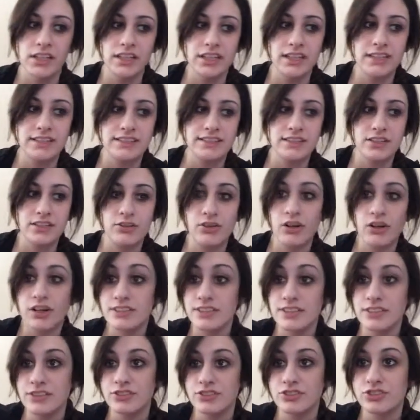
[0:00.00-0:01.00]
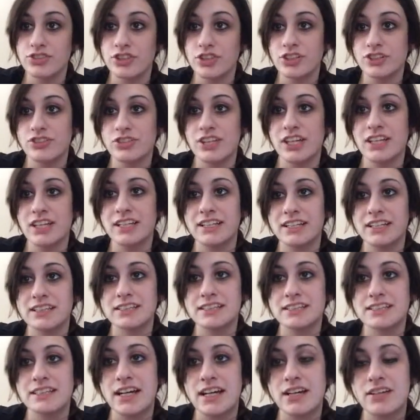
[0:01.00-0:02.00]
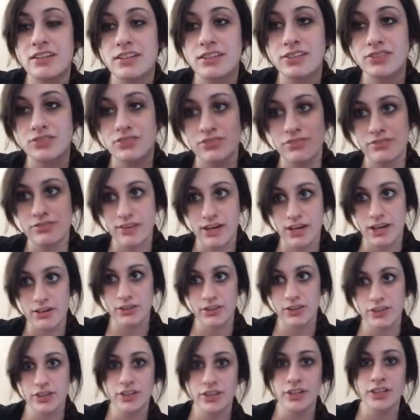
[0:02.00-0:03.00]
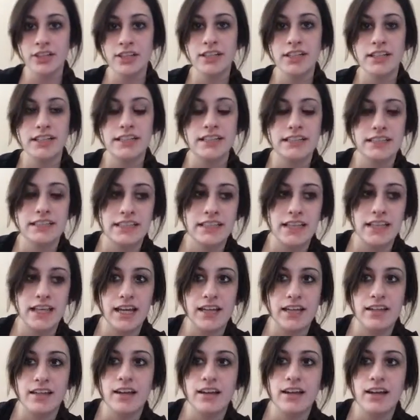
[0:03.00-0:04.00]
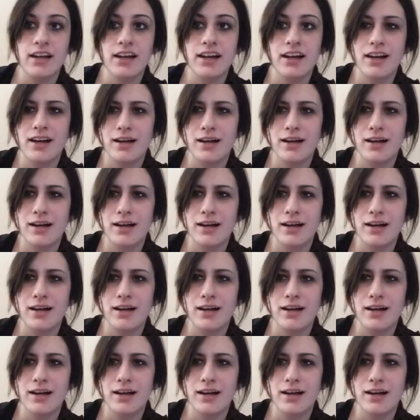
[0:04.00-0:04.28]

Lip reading: it's the Crossings Church, and it's down in Trafalgar, Indiana.